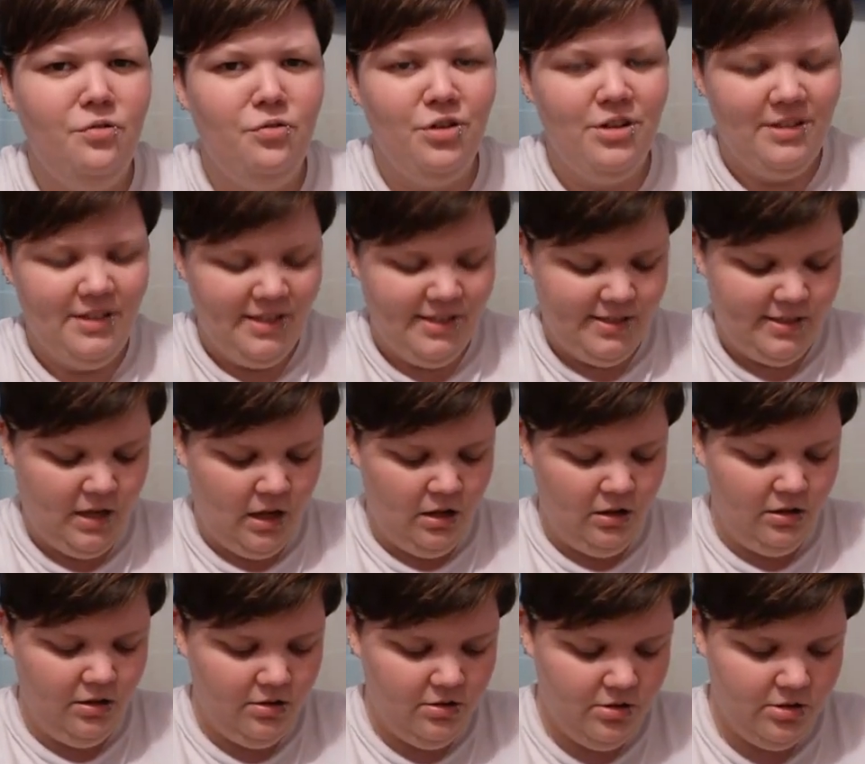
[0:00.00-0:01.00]
what these
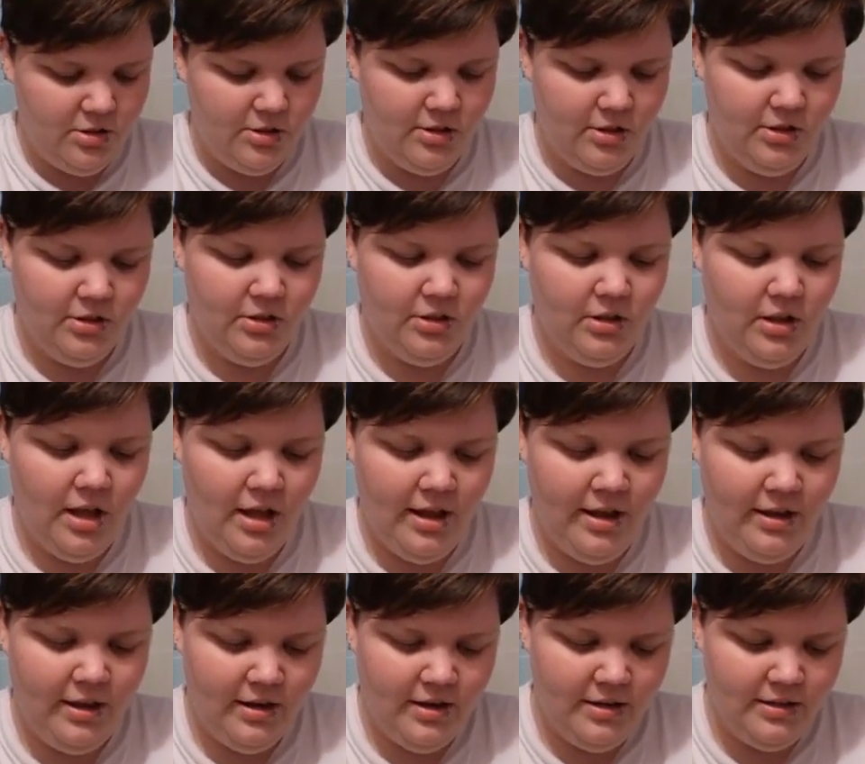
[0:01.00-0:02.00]
colors look
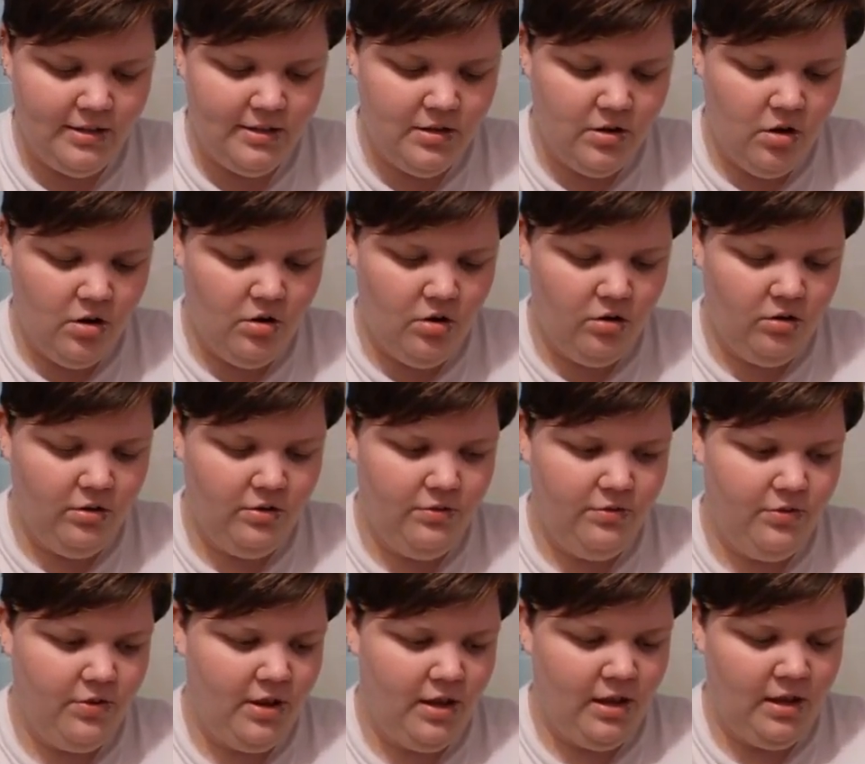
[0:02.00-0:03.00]
like and it's not all in
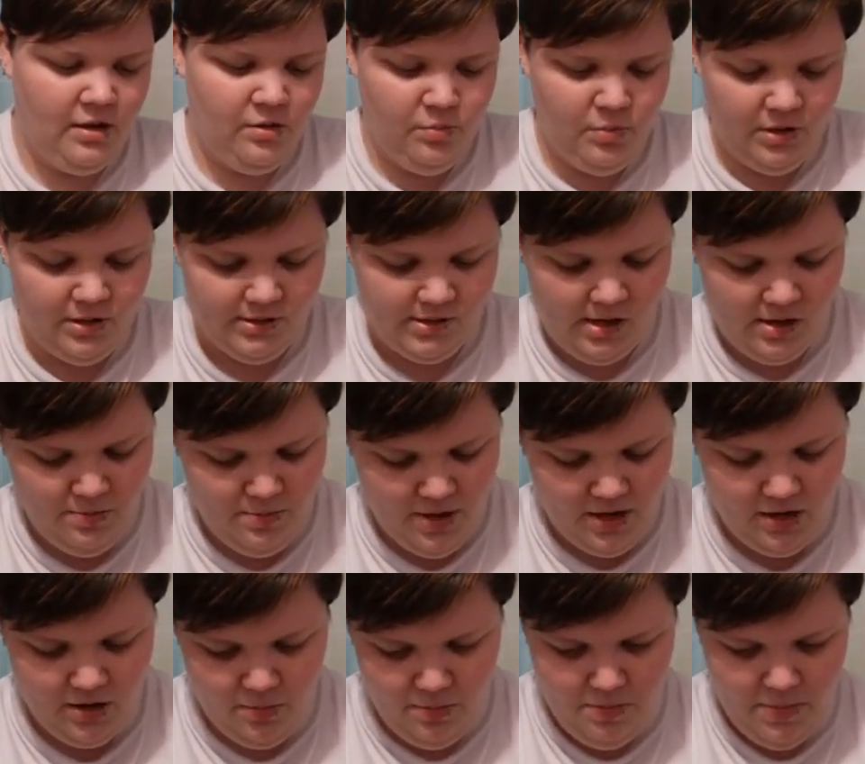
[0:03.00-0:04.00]
vain because I'm
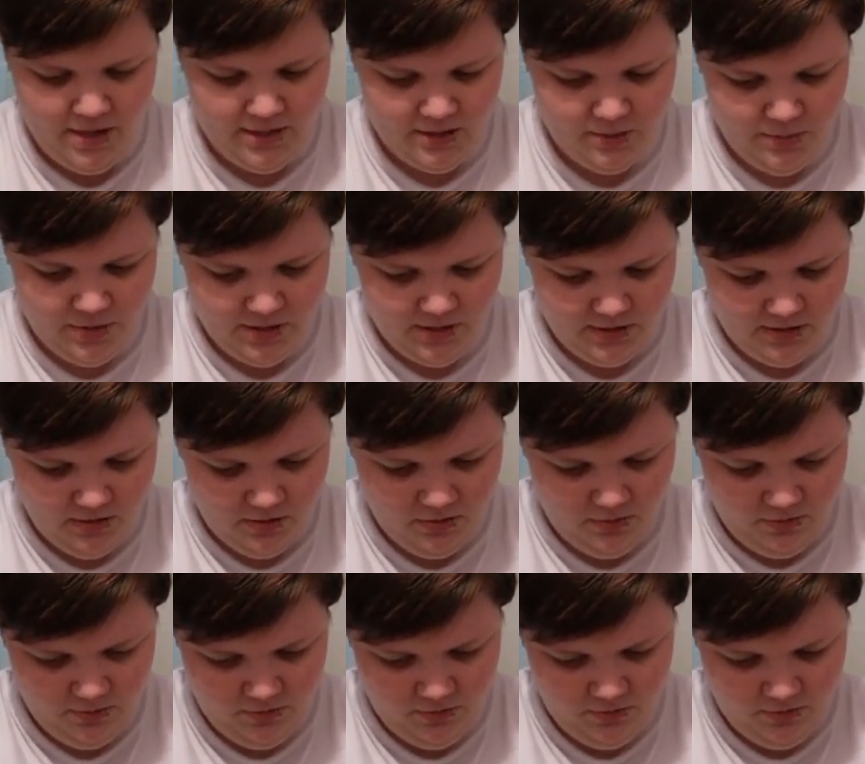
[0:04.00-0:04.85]
making a mess of myself.